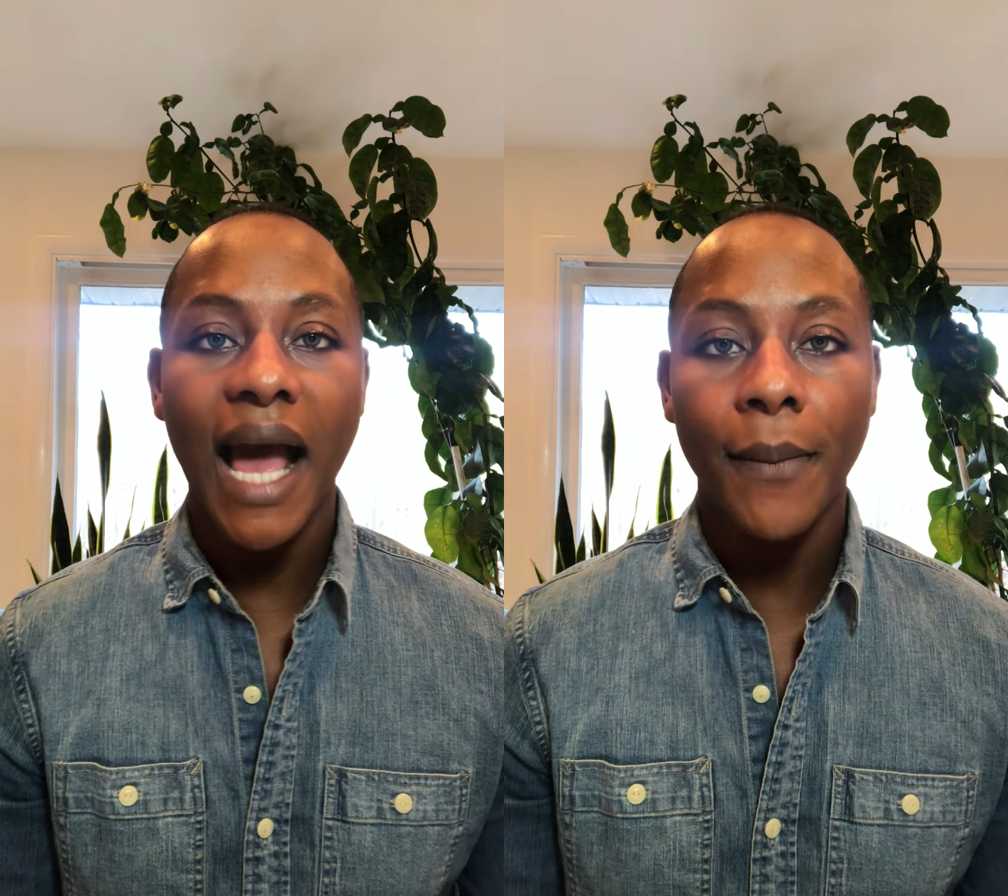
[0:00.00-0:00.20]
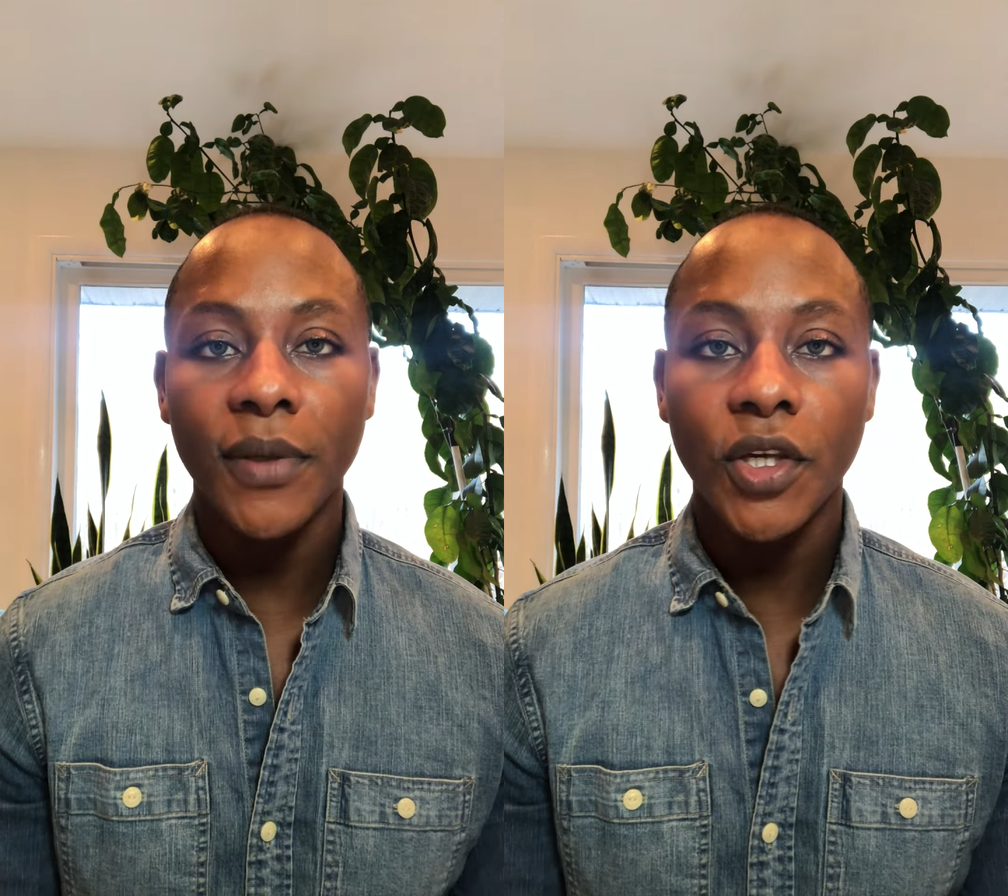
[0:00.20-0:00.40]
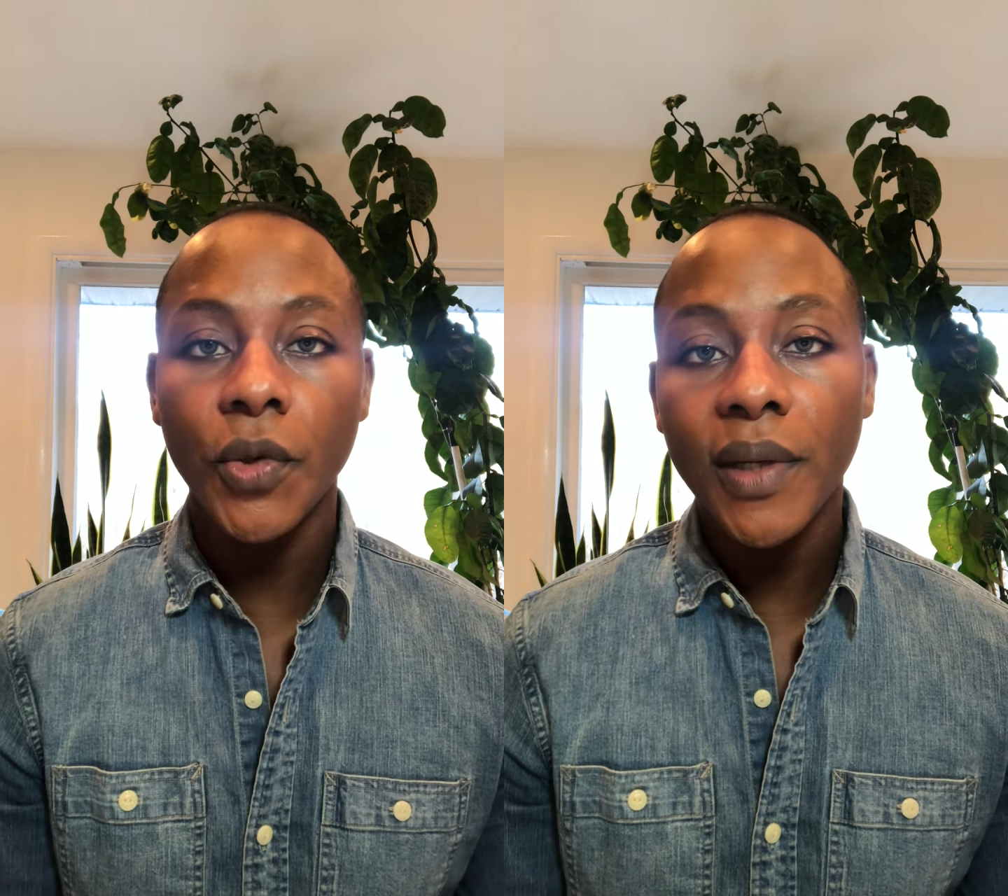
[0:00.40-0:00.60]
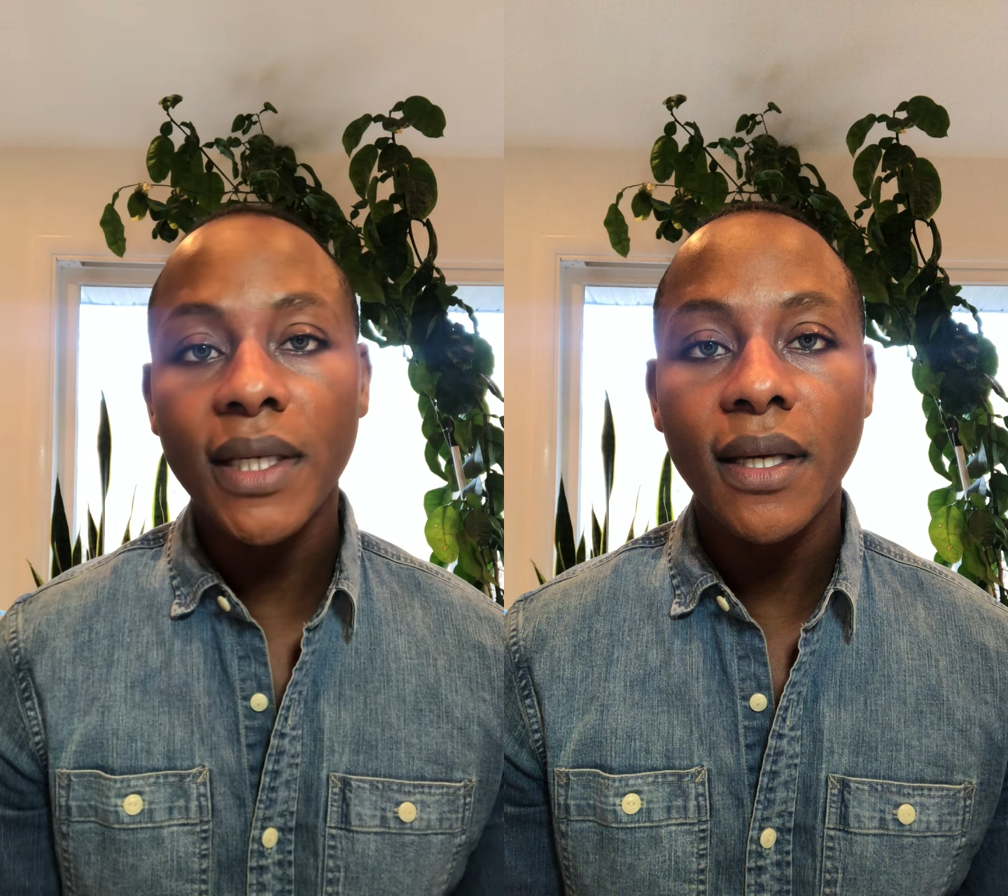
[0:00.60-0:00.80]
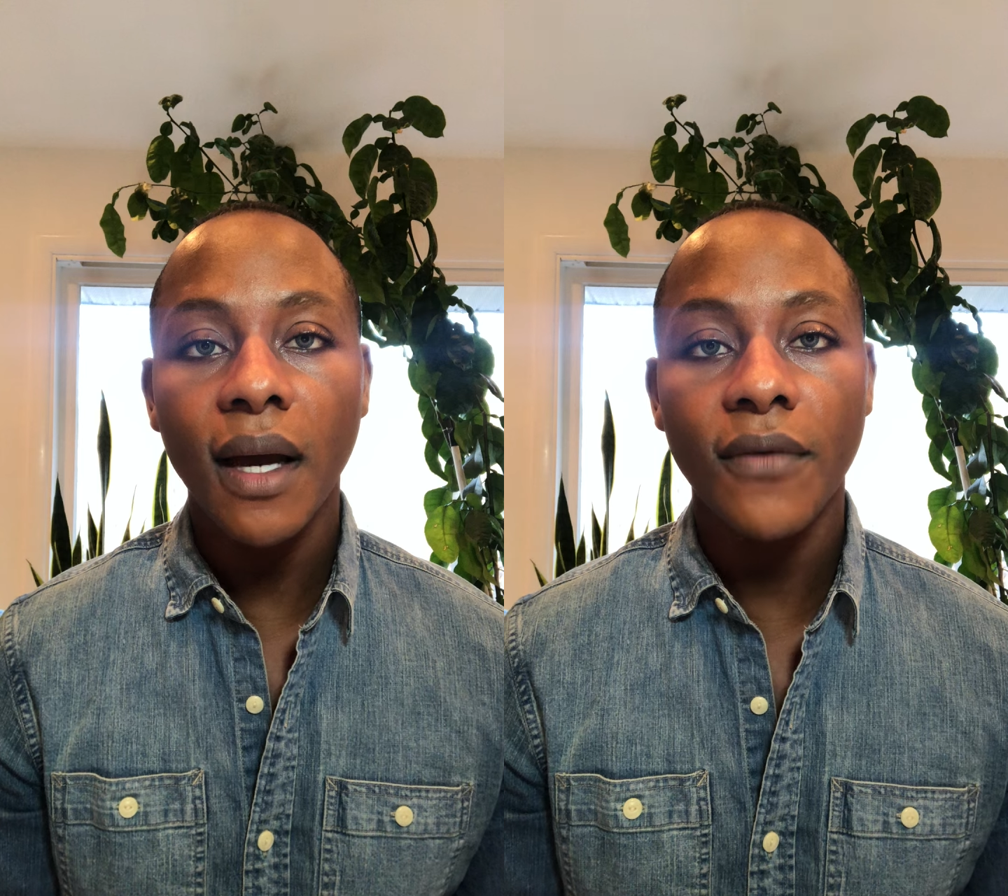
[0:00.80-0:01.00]

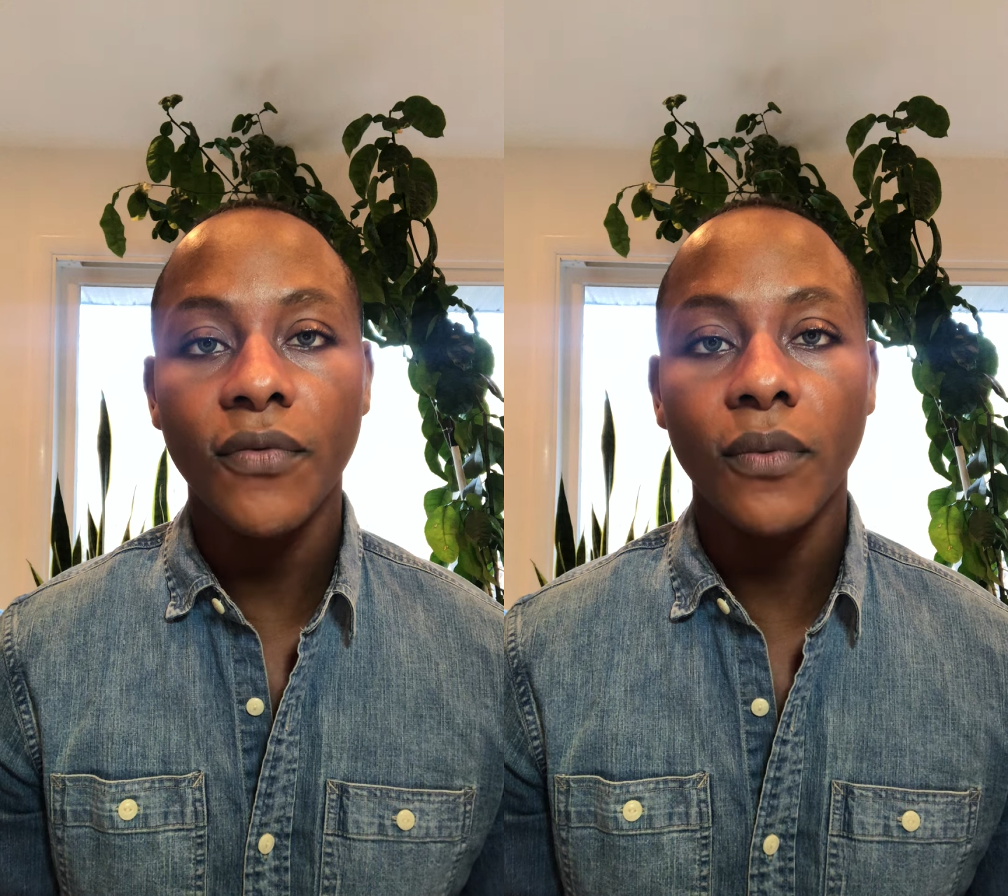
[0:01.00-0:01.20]
ambiguity of